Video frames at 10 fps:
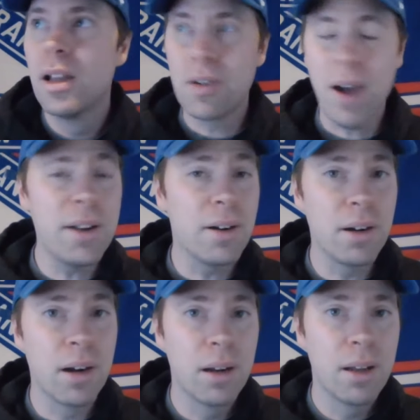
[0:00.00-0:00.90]

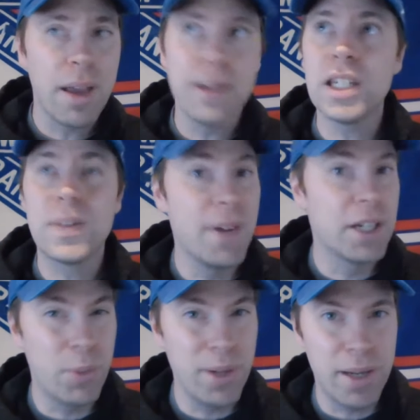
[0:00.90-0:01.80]
Kreider had just
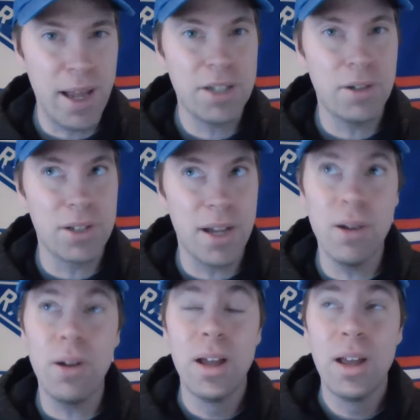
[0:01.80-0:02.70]
finished winning a national
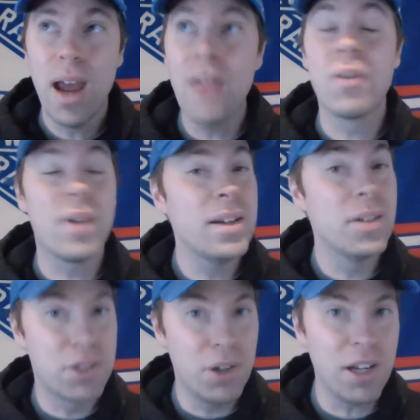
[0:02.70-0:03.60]
title, and the
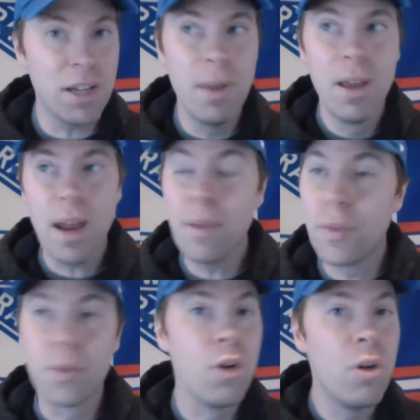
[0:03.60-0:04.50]
Rangers took him and
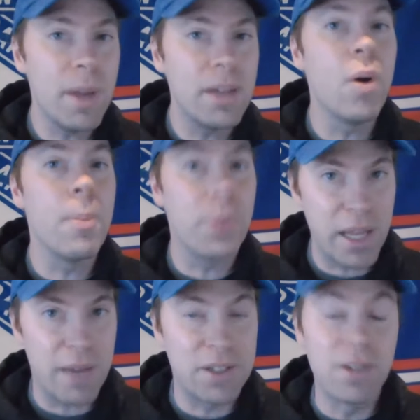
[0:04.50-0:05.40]
threw him into a
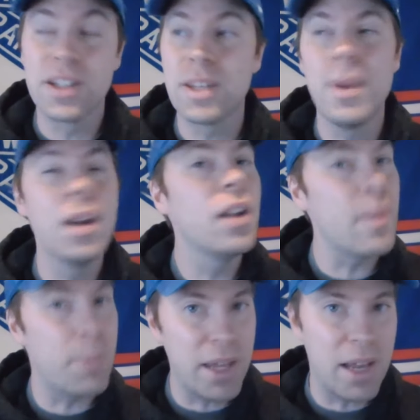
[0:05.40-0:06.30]
playoff series. The middle of
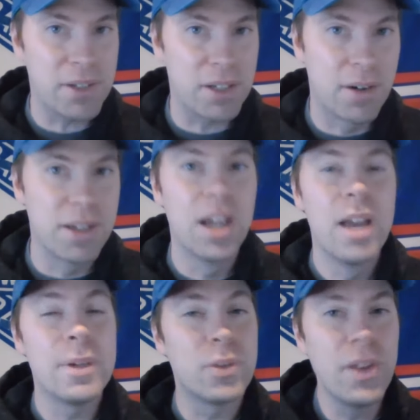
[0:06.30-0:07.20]
a playoff series
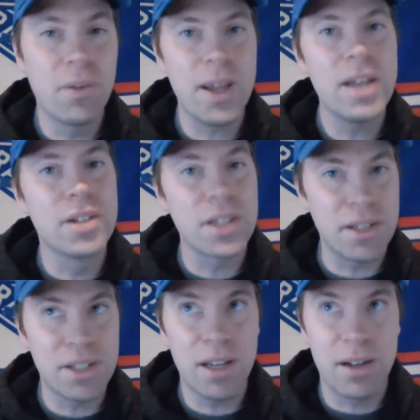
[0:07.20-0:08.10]
between the Rangers and the
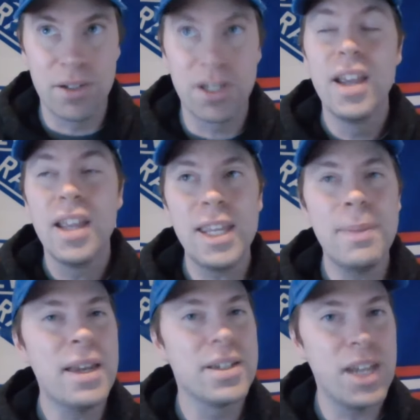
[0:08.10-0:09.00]
Senators, he
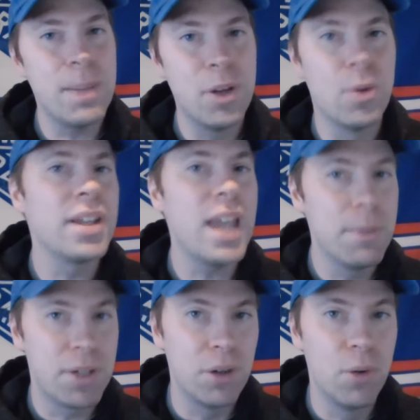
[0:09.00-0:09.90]
made his debut in
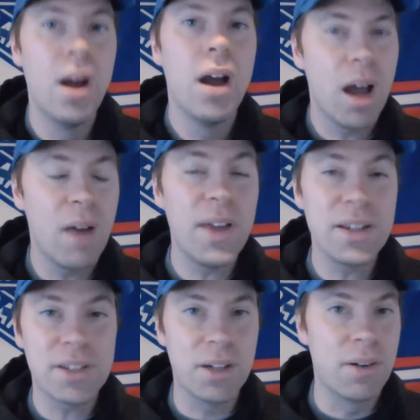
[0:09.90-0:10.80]
game two of
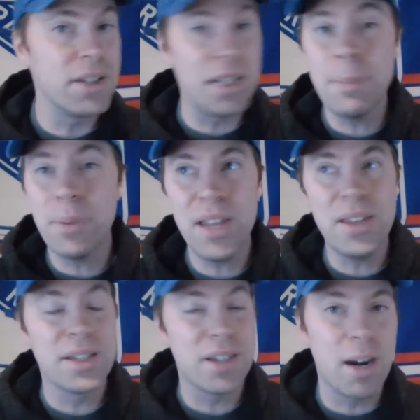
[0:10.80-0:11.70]
that series, and he played
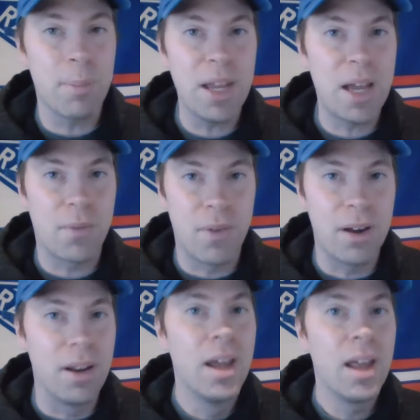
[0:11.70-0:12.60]
the entire playoff
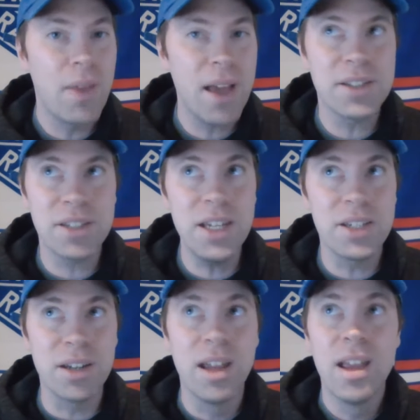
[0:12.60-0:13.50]
run that
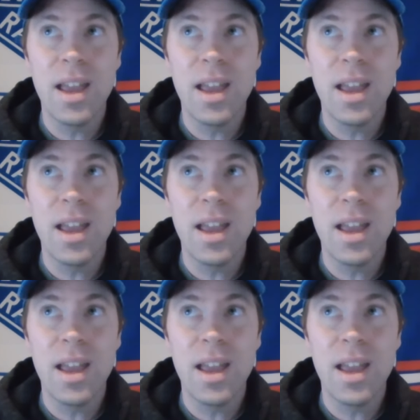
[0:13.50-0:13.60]
season.